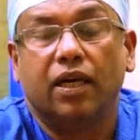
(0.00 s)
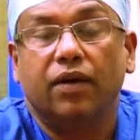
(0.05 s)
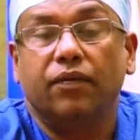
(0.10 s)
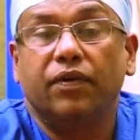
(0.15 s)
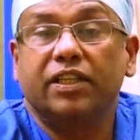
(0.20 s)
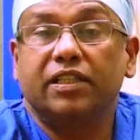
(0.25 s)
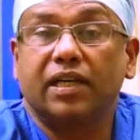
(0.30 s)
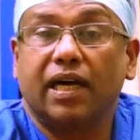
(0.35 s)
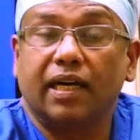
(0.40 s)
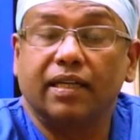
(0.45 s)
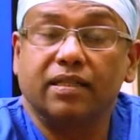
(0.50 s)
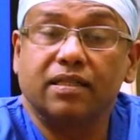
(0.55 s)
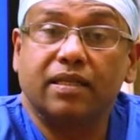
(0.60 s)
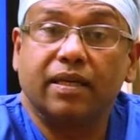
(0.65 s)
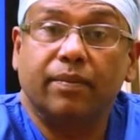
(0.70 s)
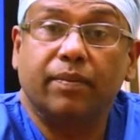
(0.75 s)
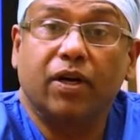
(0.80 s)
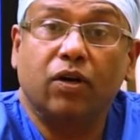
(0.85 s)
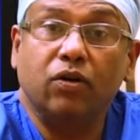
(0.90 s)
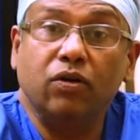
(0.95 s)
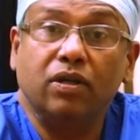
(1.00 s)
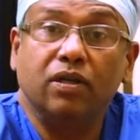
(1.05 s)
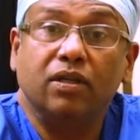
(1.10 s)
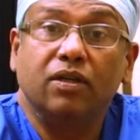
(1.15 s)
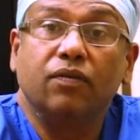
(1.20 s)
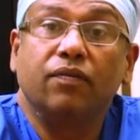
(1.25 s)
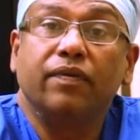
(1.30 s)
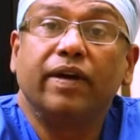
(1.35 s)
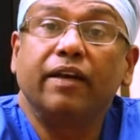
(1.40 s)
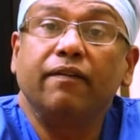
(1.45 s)
which asked about
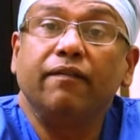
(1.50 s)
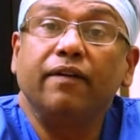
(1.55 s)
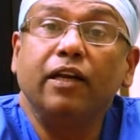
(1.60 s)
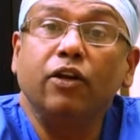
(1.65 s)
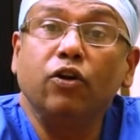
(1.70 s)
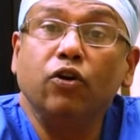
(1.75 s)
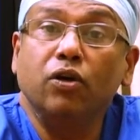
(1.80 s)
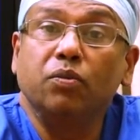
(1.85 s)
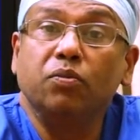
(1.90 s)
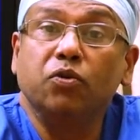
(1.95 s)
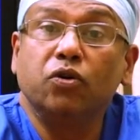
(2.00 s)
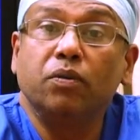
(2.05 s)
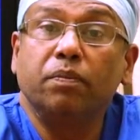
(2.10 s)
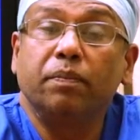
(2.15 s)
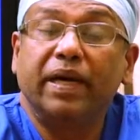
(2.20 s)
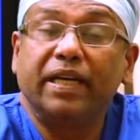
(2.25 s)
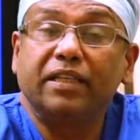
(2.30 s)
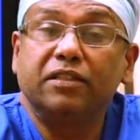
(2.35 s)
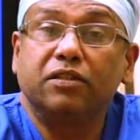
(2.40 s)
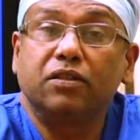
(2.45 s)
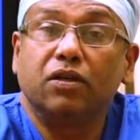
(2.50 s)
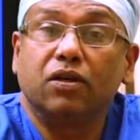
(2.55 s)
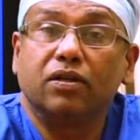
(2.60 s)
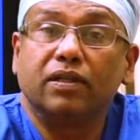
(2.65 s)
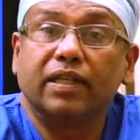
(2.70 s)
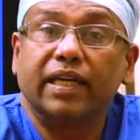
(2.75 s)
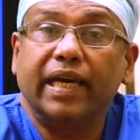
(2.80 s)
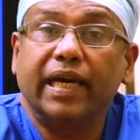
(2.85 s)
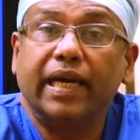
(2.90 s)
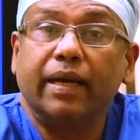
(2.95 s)
when will you remove based on
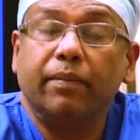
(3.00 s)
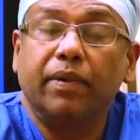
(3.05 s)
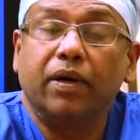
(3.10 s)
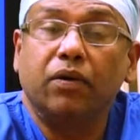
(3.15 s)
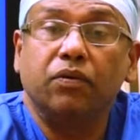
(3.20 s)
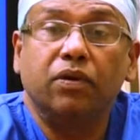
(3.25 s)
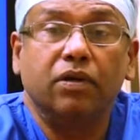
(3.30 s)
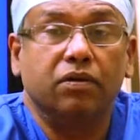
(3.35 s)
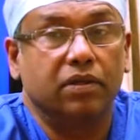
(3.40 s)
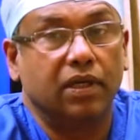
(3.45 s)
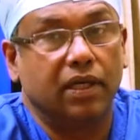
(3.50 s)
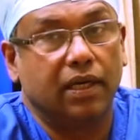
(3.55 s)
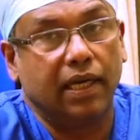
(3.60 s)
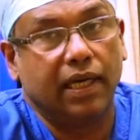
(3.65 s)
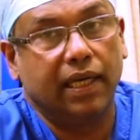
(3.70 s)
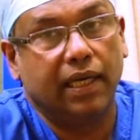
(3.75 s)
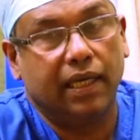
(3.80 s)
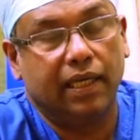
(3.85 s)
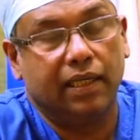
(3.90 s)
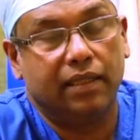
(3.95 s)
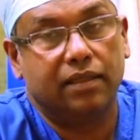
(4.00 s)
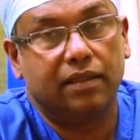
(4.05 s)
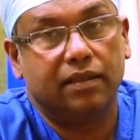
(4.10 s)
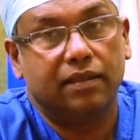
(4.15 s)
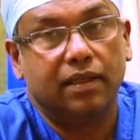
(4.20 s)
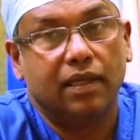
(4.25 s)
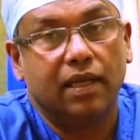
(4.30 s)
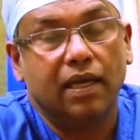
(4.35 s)
the amount of the drainage.